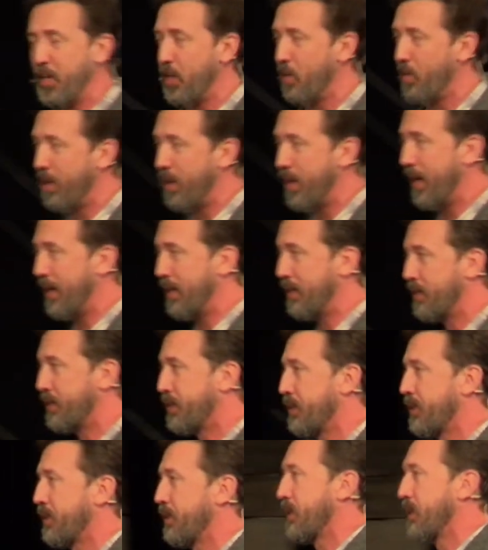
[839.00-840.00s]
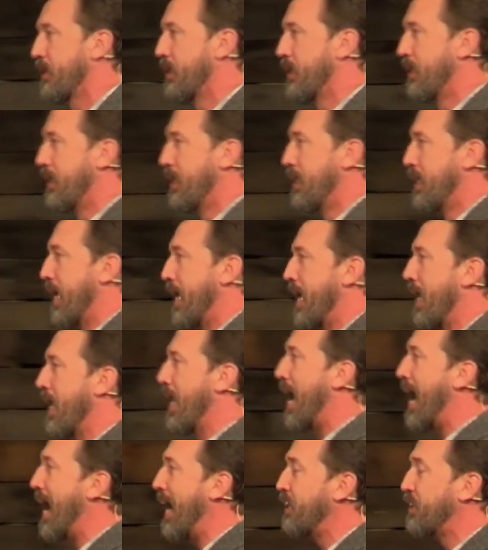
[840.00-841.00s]
to do with this. And
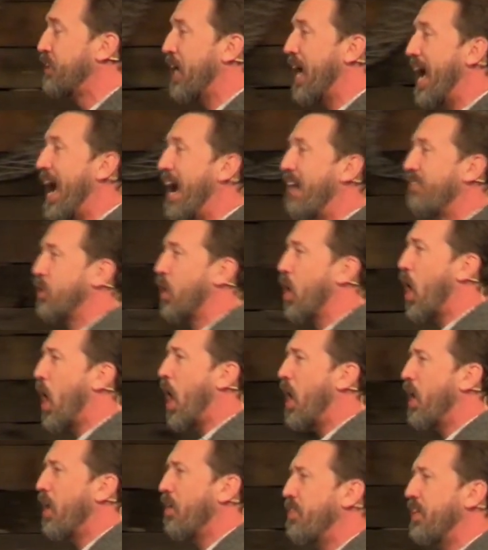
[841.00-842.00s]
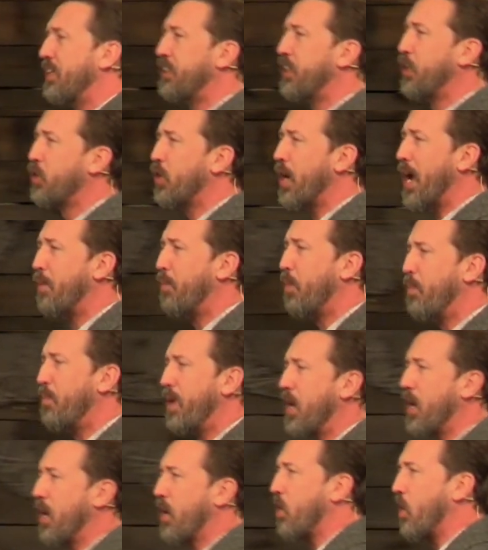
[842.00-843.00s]
Elijah, after all of this incredible
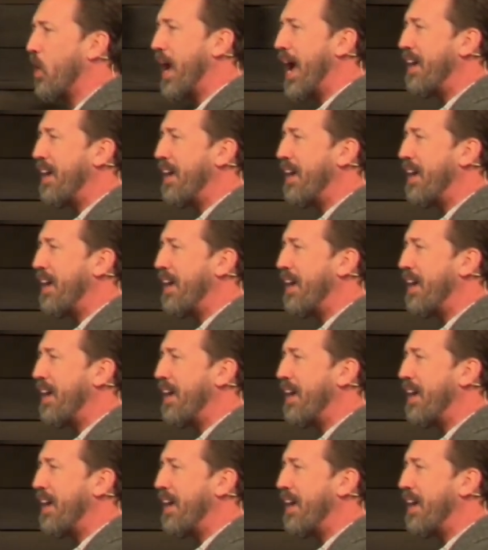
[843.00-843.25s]
miracle,